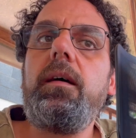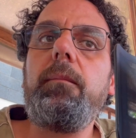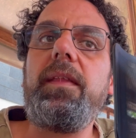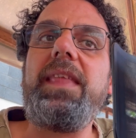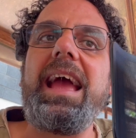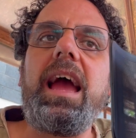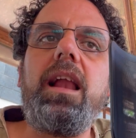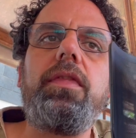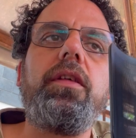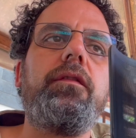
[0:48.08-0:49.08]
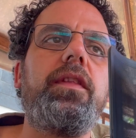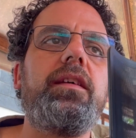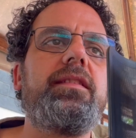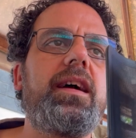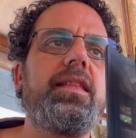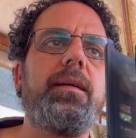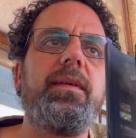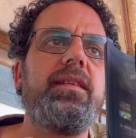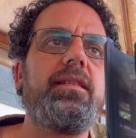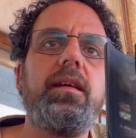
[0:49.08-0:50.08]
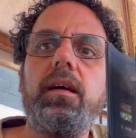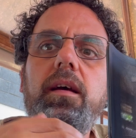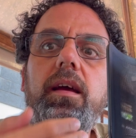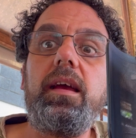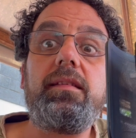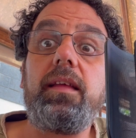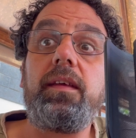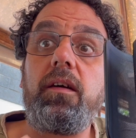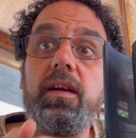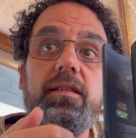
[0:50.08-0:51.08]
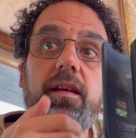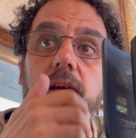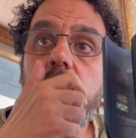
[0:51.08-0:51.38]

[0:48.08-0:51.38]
But the health of the startup is something crazy.